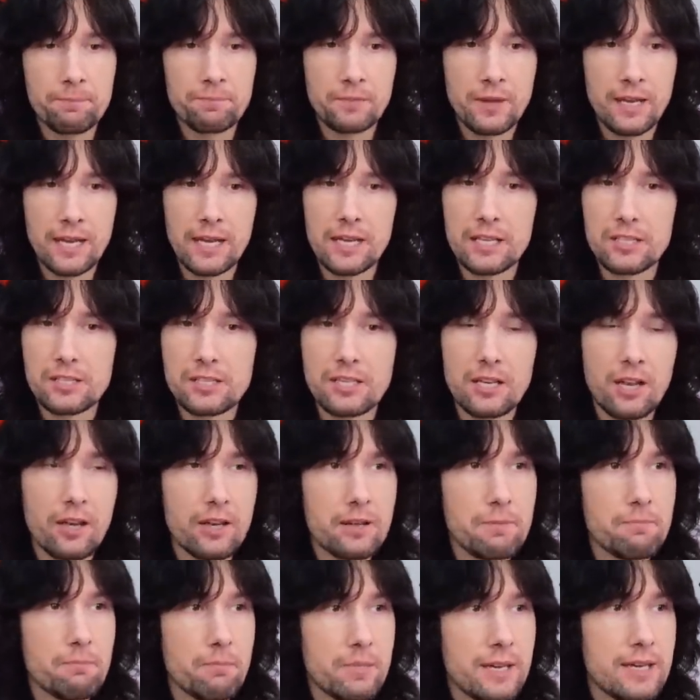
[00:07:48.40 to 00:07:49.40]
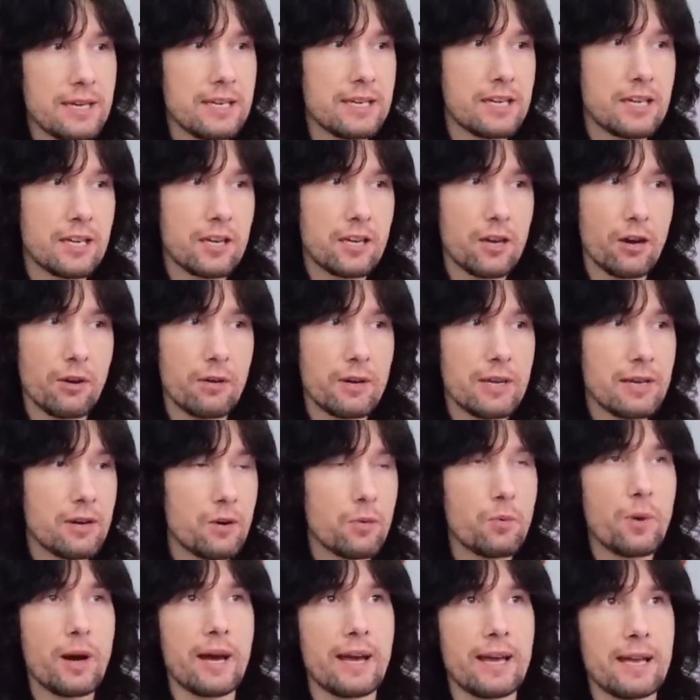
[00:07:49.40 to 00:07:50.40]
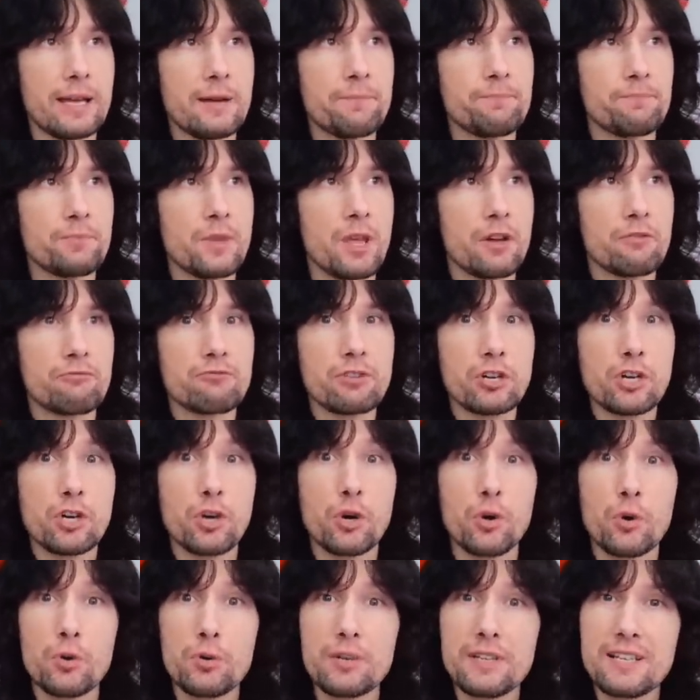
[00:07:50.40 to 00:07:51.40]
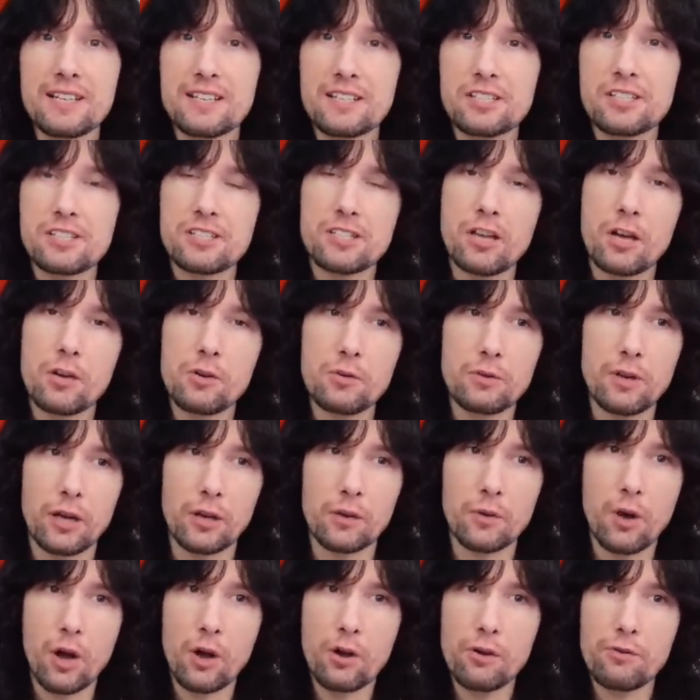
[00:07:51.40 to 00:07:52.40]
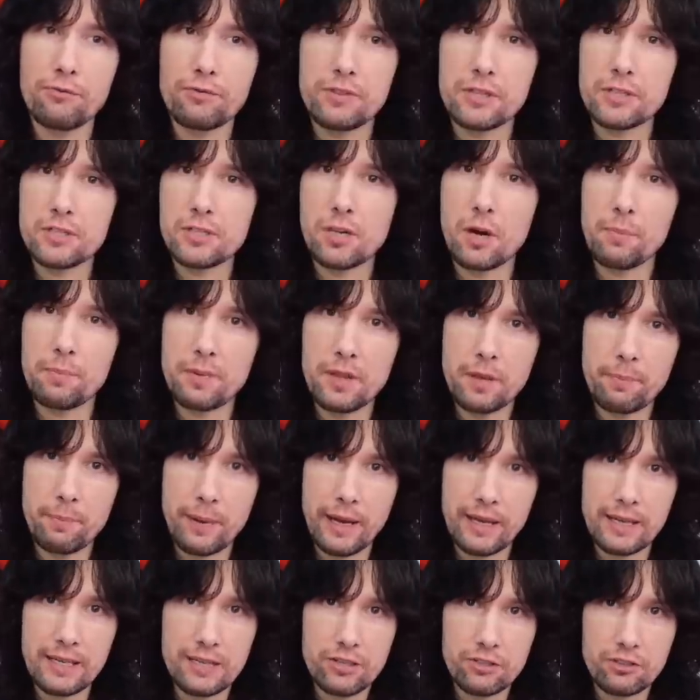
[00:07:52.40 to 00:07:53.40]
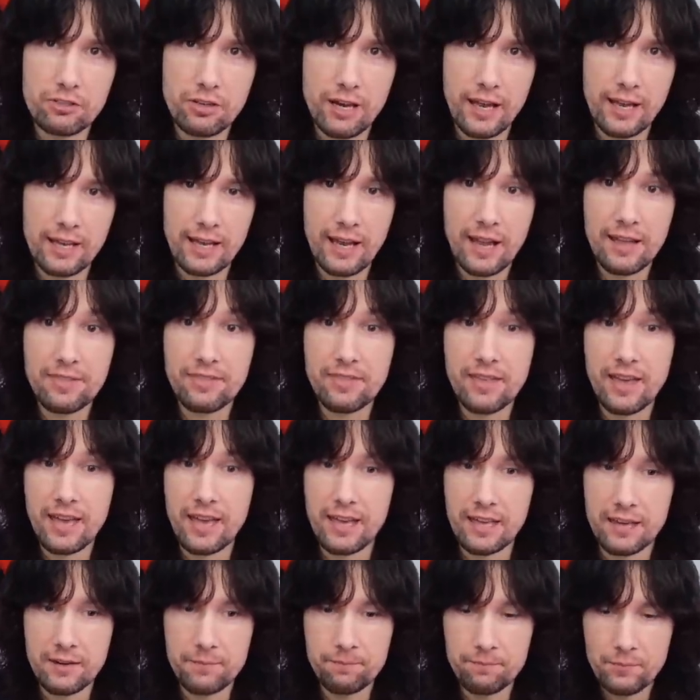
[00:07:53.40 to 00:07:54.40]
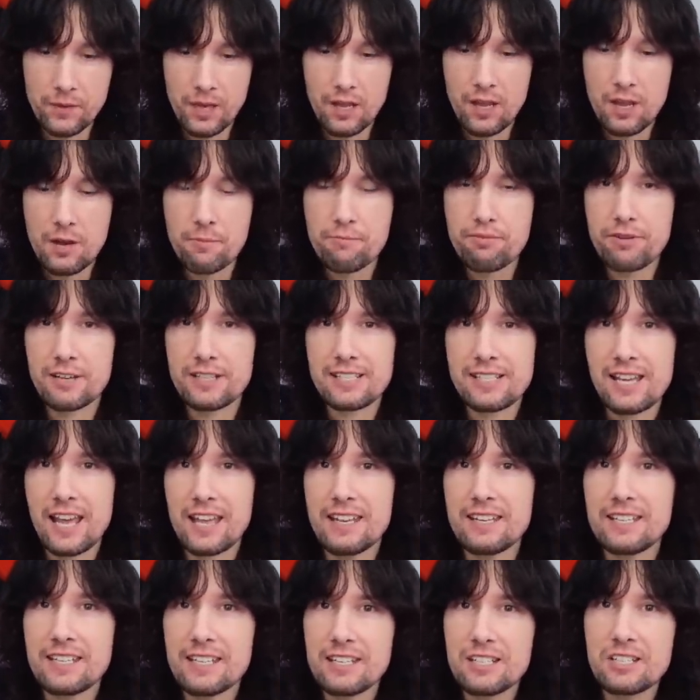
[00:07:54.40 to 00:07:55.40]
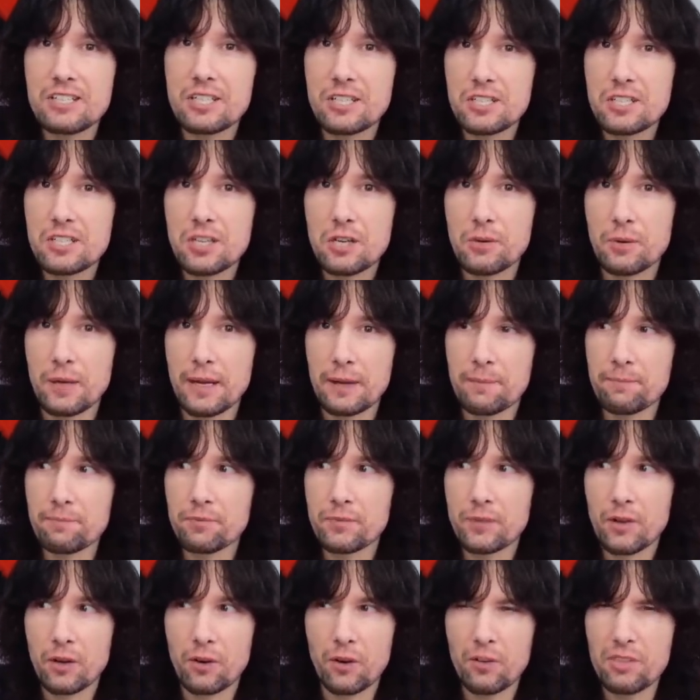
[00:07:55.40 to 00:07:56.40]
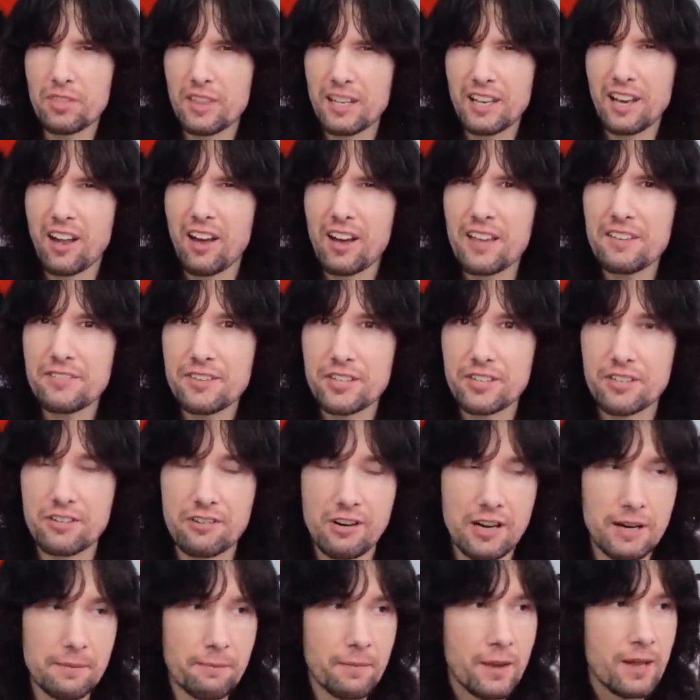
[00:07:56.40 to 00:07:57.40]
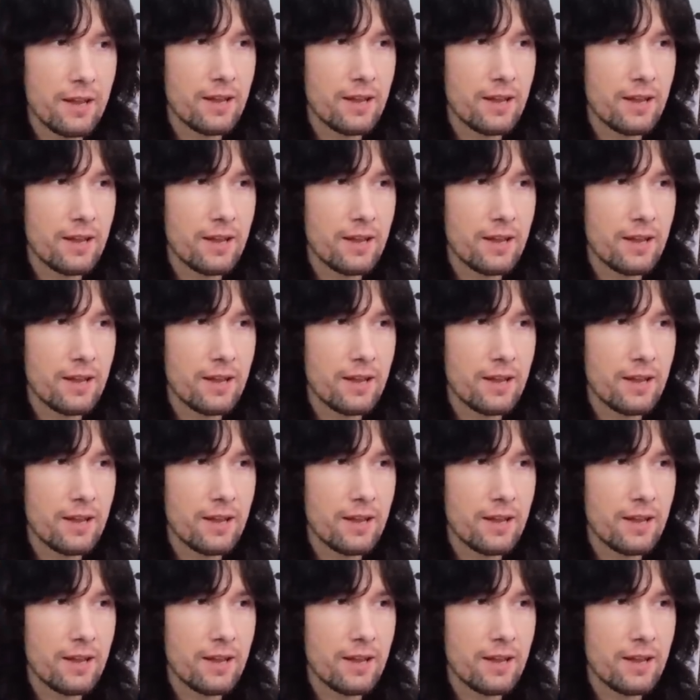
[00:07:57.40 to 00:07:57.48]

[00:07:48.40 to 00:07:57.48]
It's like me going away, recording a solo over the top of the backing track and then pretending to do it on the live stream.